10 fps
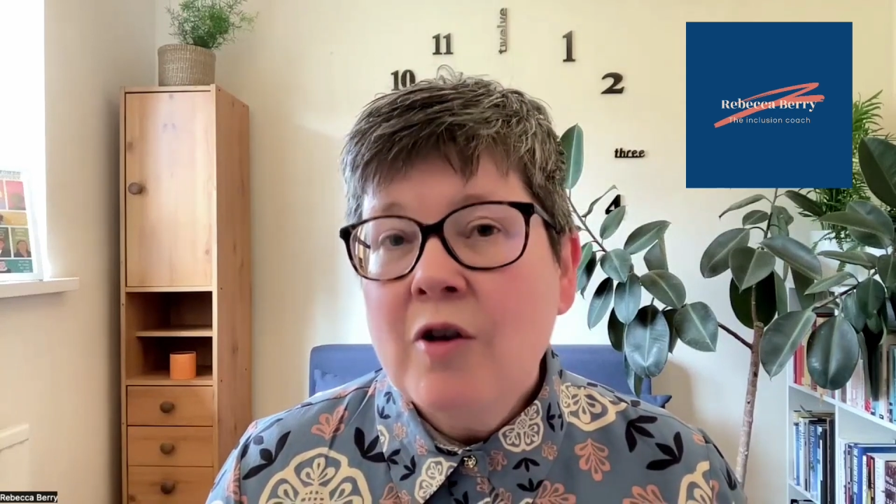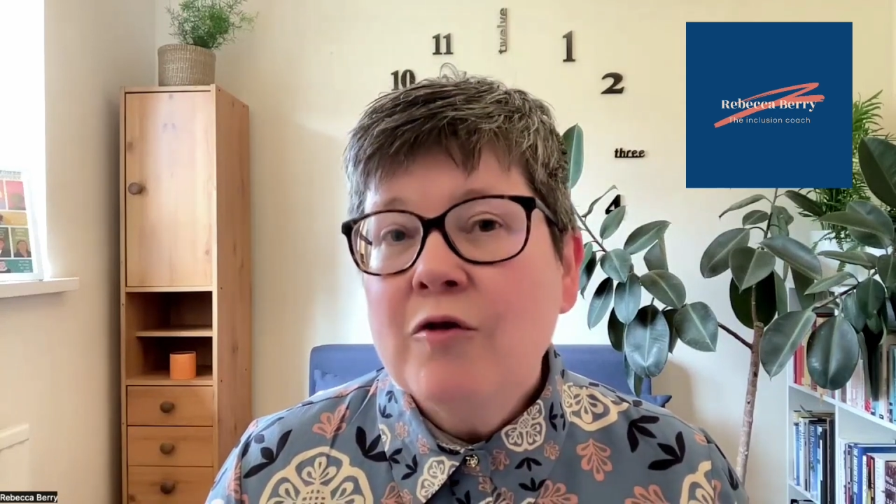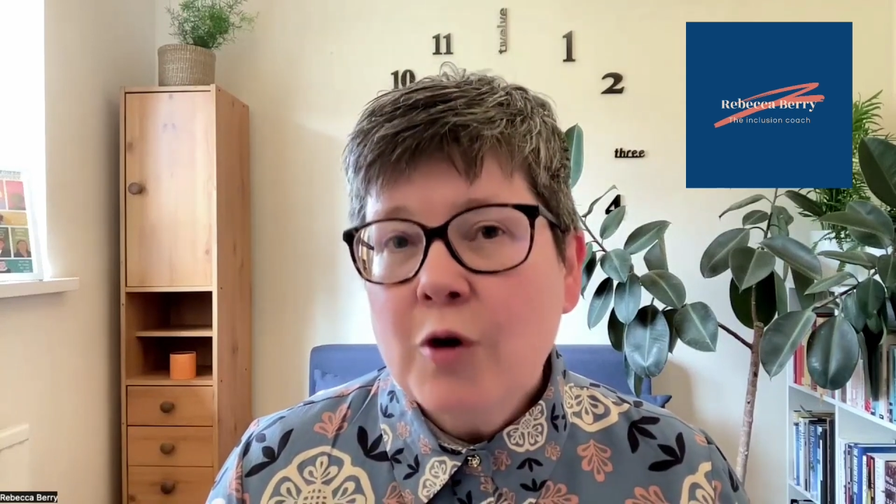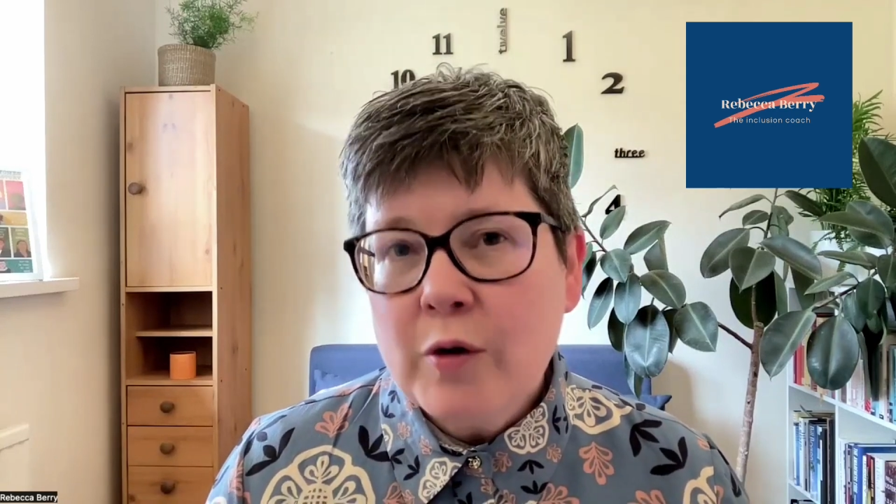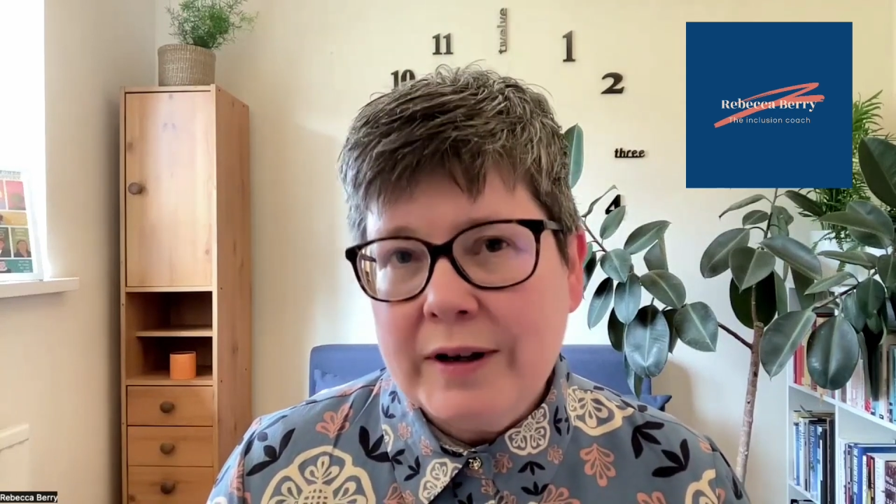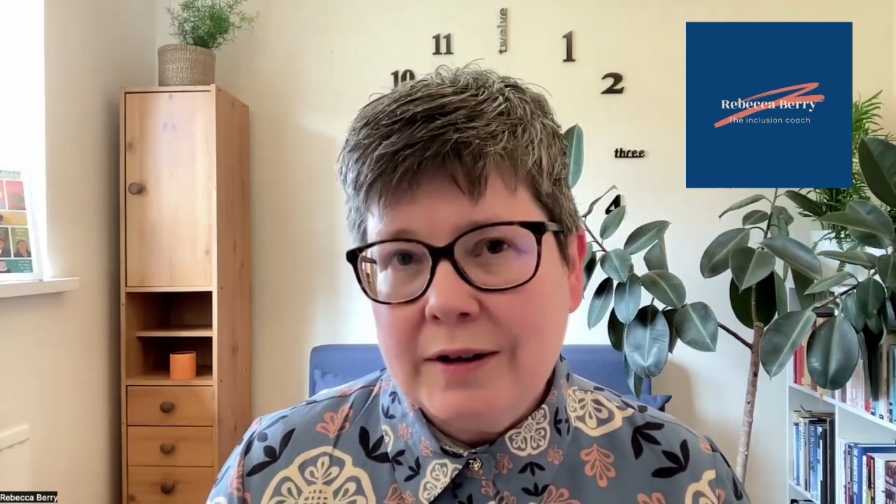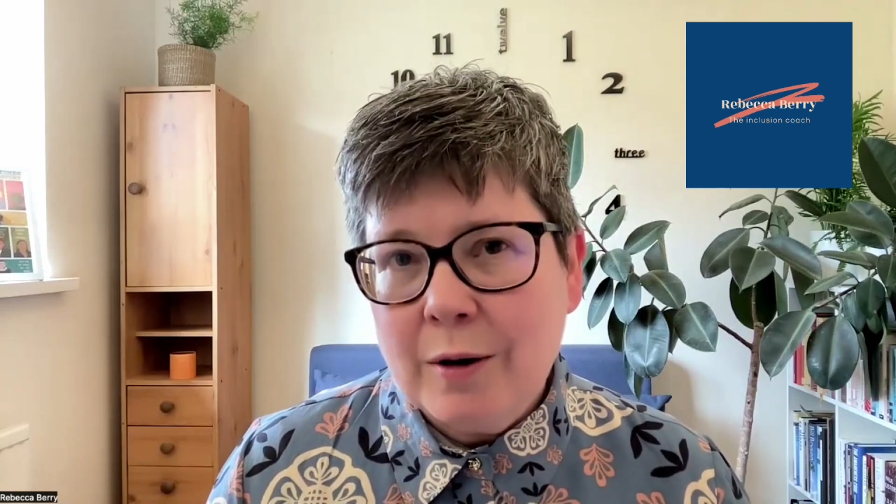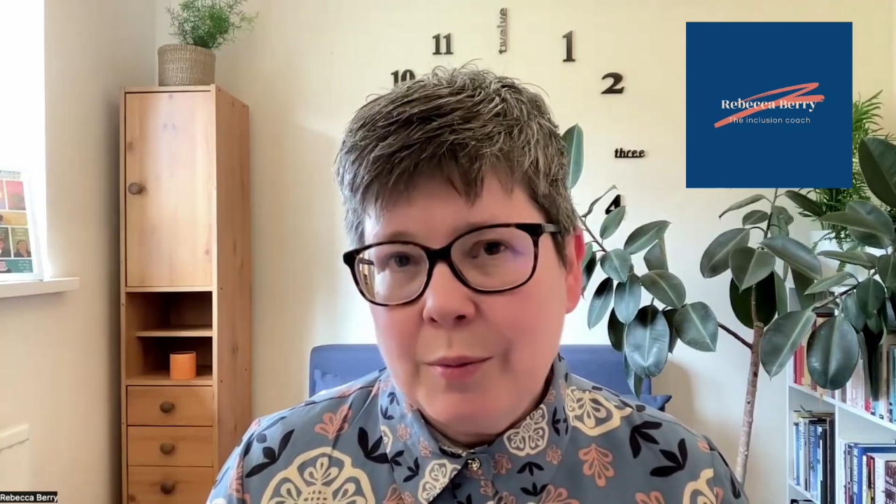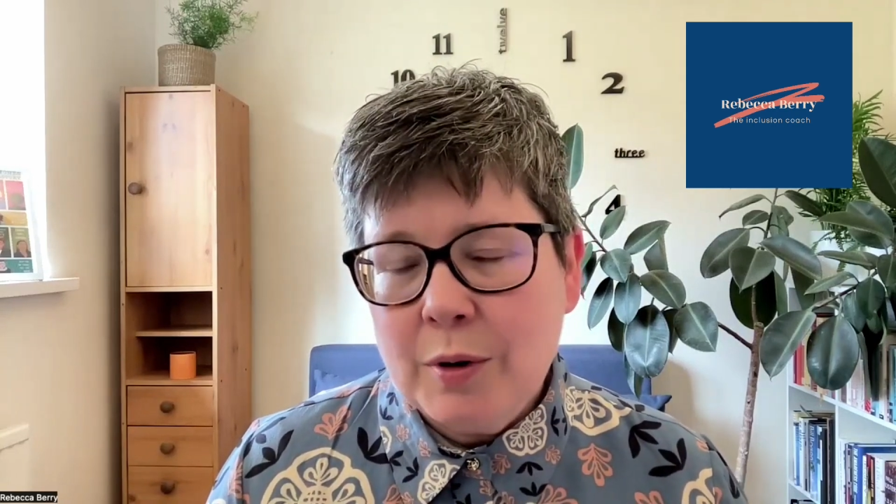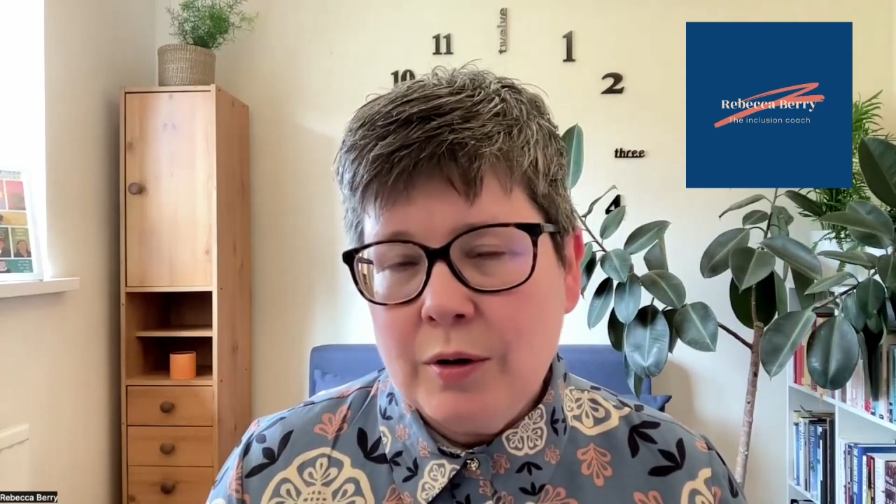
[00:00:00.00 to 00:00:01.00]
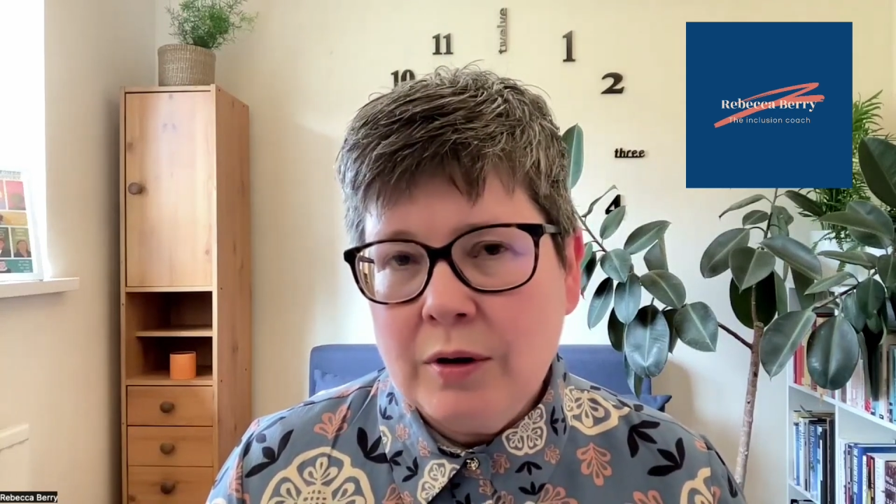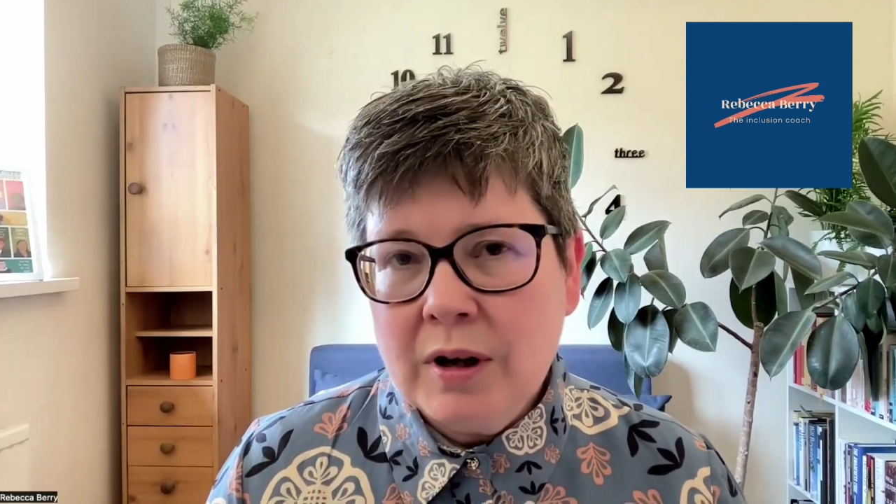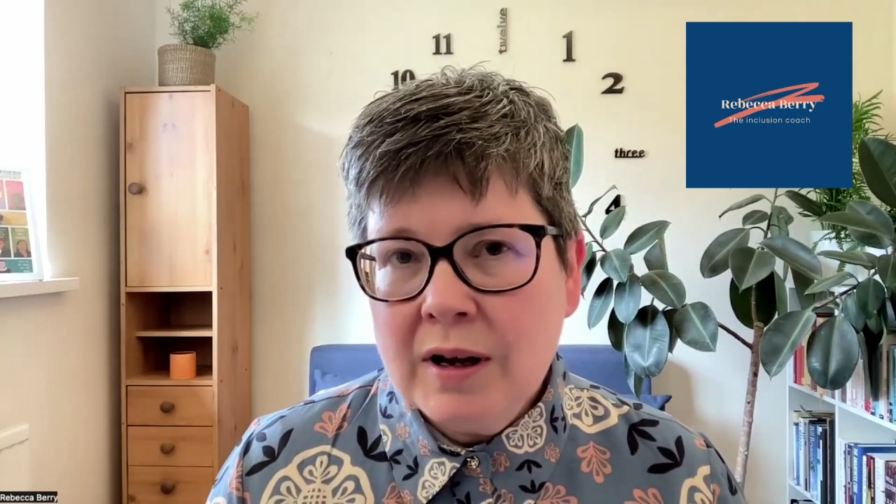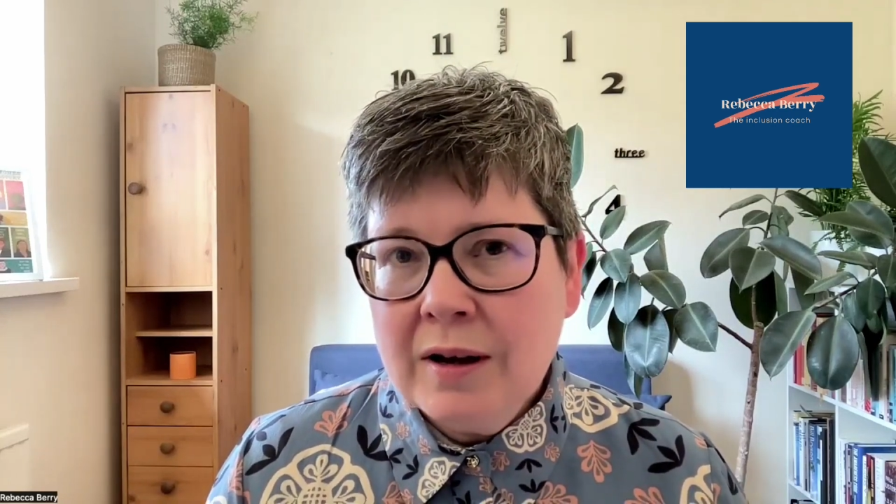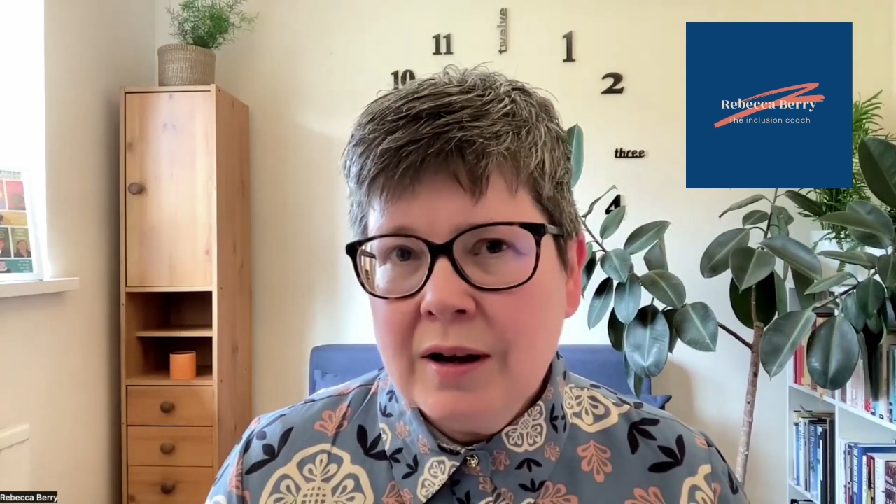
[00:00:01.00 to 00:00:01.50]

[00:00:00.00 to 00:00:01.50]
For example,